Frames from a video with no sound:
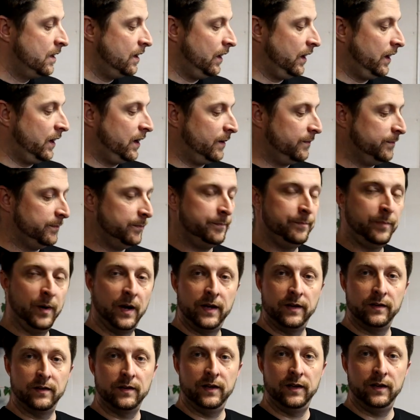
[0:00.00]

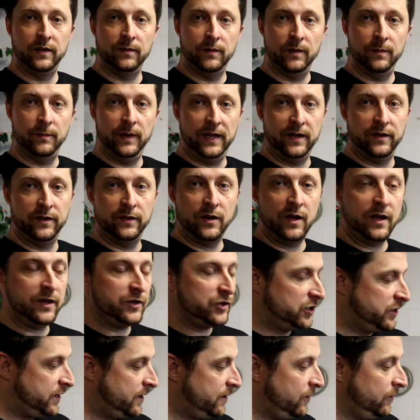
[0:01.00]
But in a
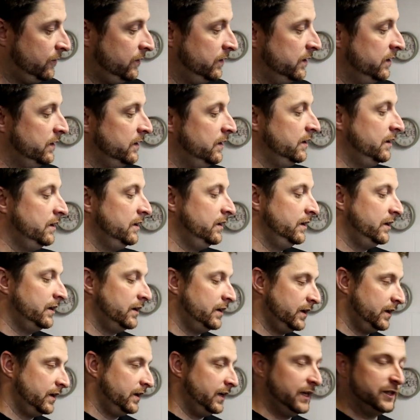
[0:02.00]
nutshell,
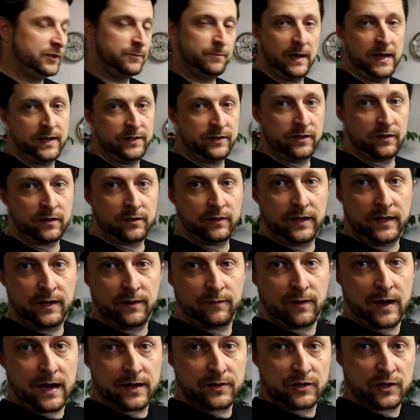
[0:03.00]
it's basically a
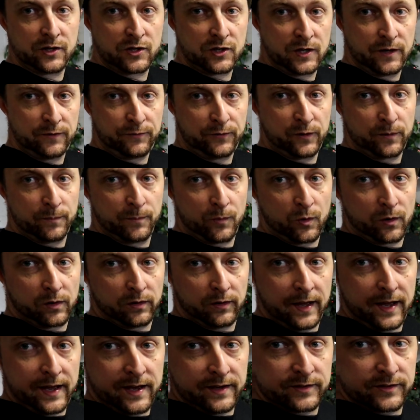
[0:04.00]
ratchet shifter, more or
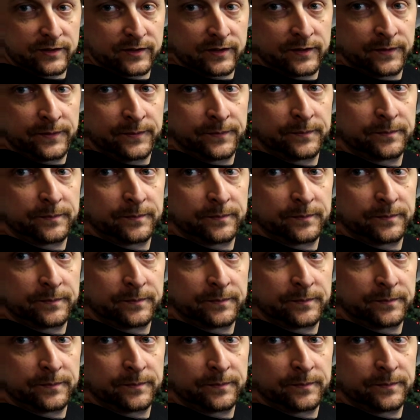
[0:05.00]
less,